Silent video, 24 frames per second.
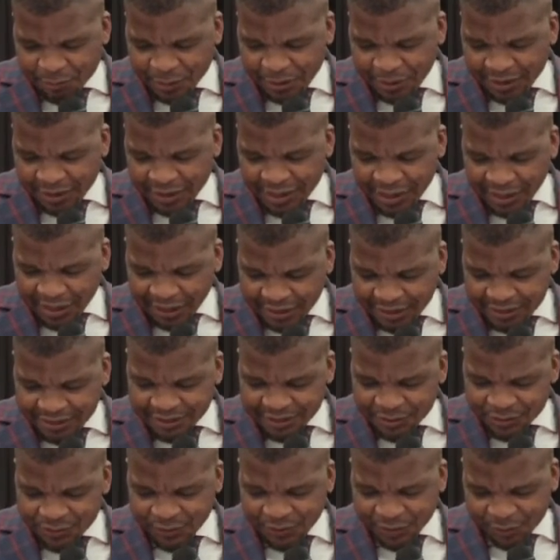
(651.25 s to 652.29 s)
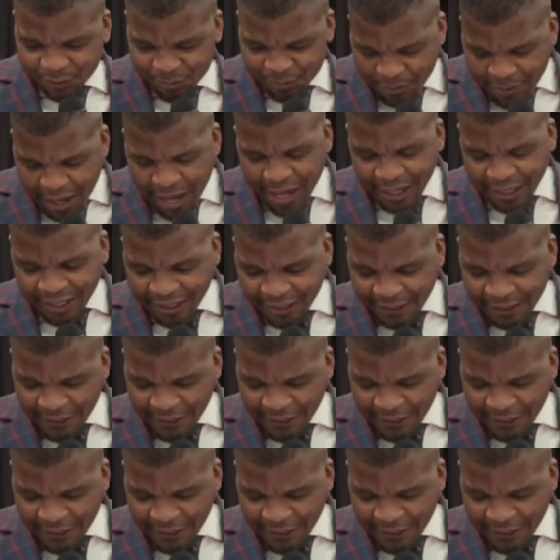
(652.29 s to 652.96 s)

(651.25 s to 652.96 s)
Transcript: me read it with mine.